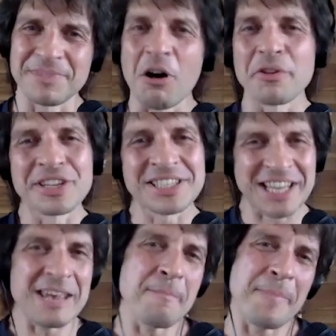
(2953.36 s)
all these
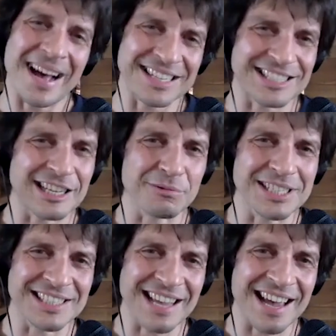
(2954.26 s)
impacts that we
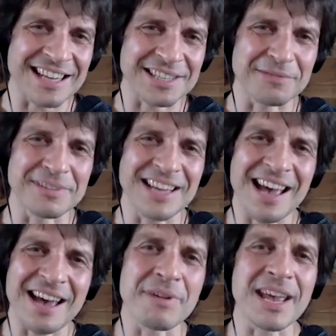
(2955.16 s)
said. So
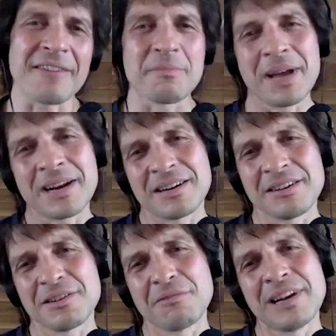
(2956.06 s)
yeah, we have a better,
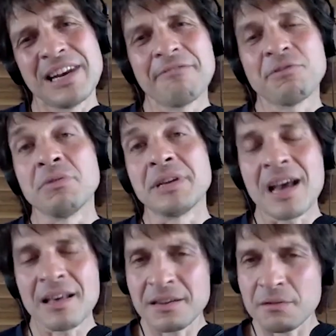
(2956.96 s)
you know, we live
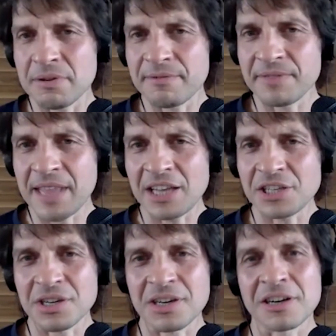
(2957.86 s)
together with
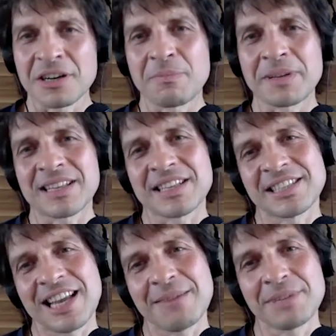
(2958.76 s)
nature, but at the
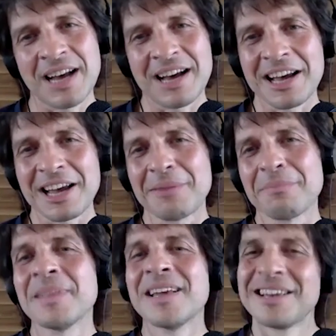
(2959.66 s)
same
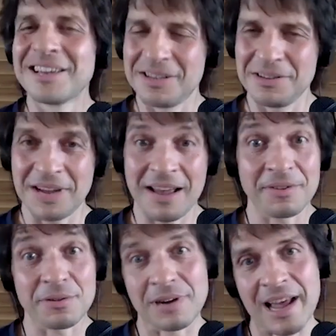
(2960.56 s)
time, you have
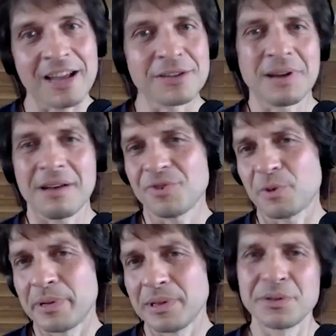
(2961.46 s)
your light, you have your
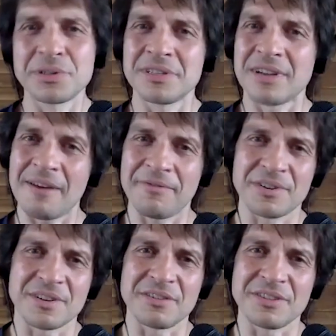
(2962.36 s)
pollution, you have
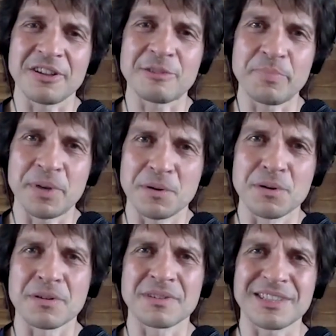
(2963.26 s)
your not
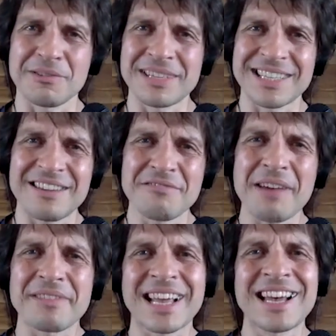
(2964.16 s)
pure. So is that you
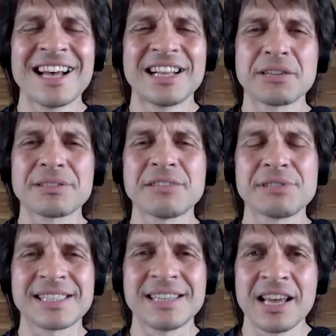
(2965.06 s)
have like
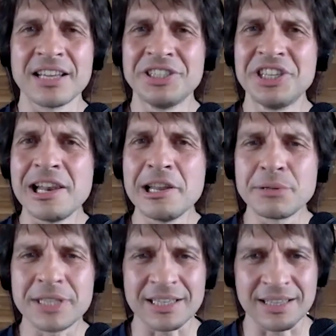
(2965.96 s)
this
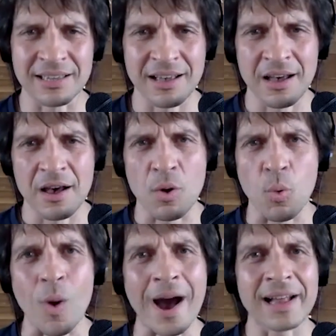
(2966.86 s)
diluted
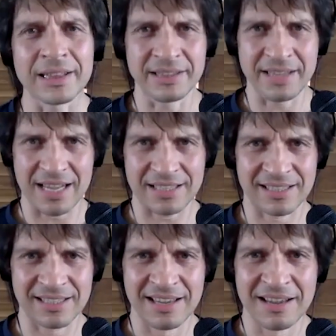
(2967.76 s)
wildness.